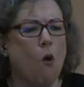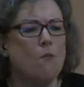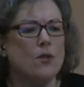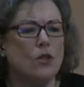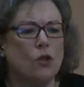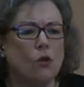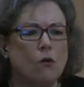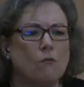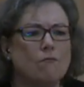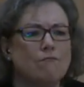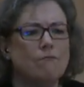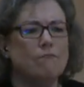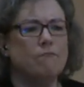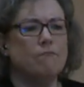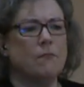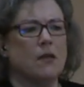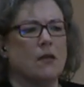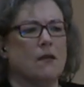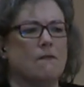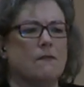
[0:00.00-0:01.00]
the
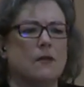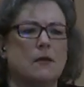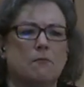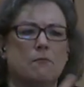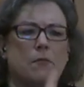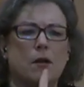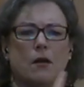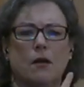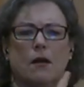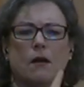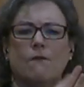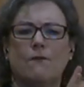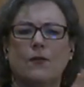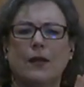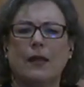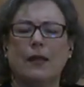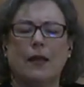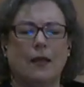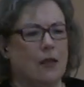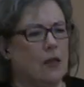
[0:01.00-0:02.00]
month of a
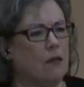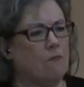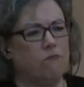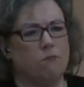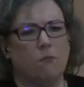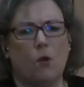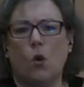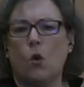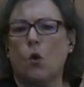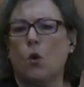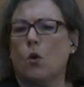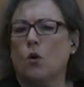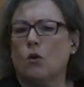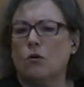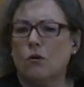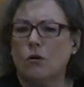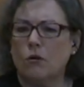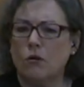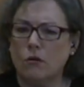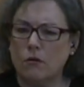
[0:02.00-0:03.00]
full-fledged
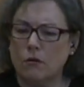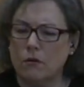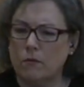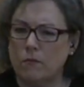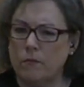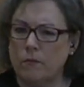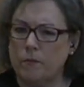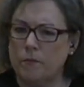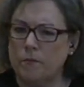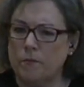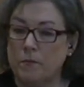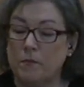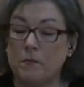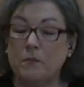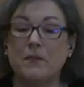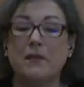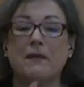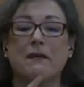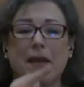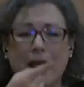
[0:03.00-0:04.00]
out
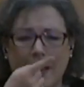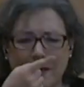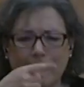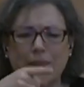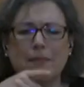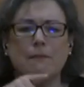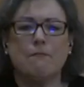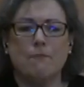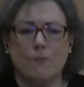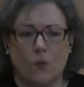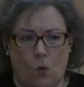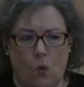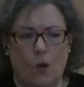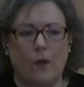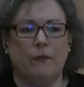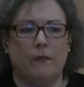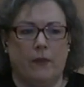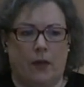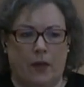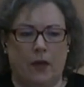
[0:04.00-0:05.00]
war,
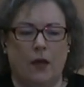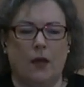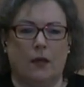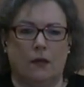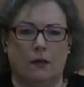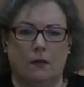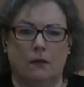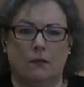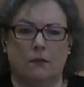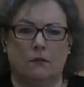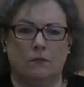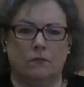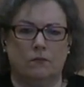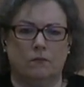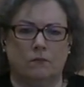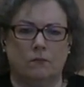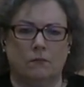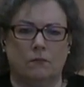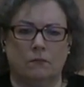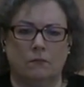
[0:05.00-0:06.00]
a
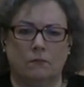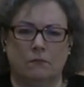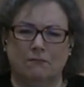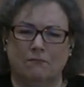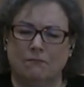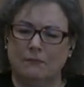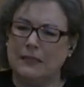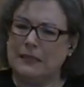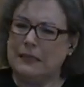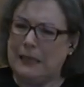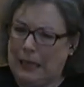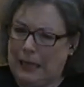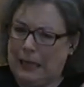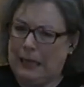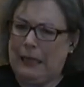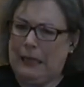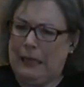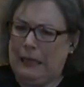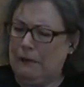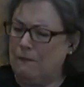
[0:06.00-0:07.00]

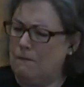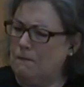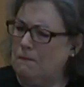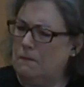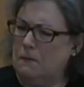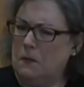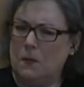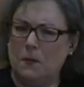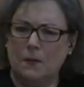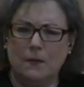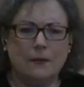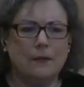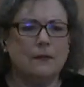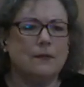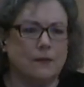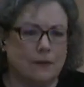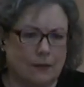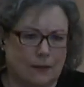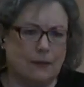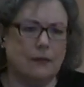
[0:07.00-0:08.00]
vicious
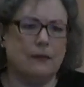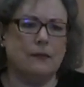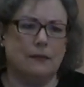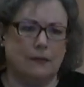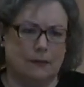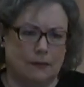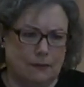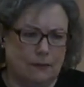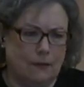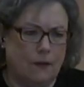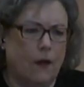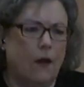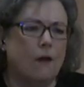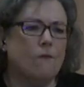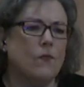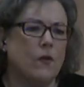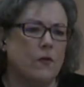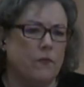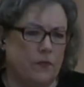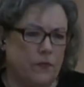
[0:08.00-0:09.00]
bombardment,
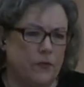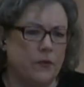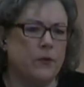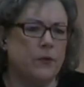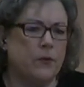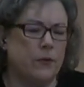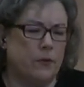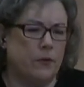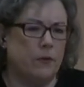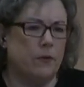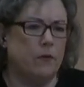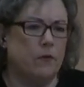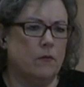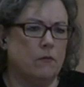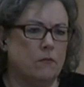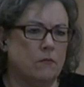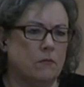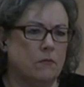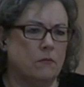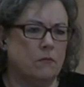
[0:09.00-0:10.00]
the same
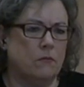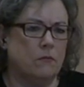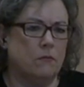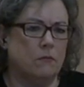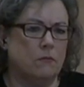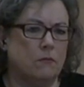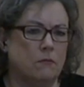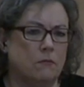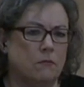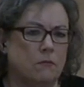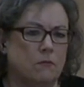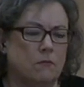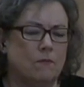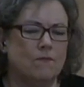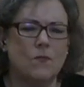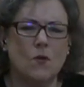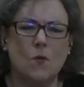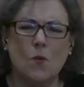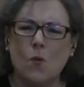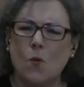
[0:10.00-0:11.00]
as it was in
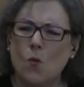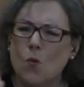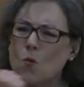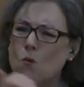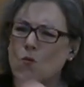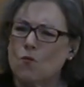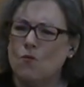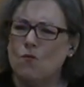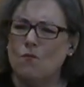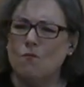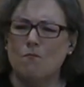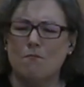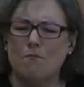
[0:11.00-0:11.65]
Syria,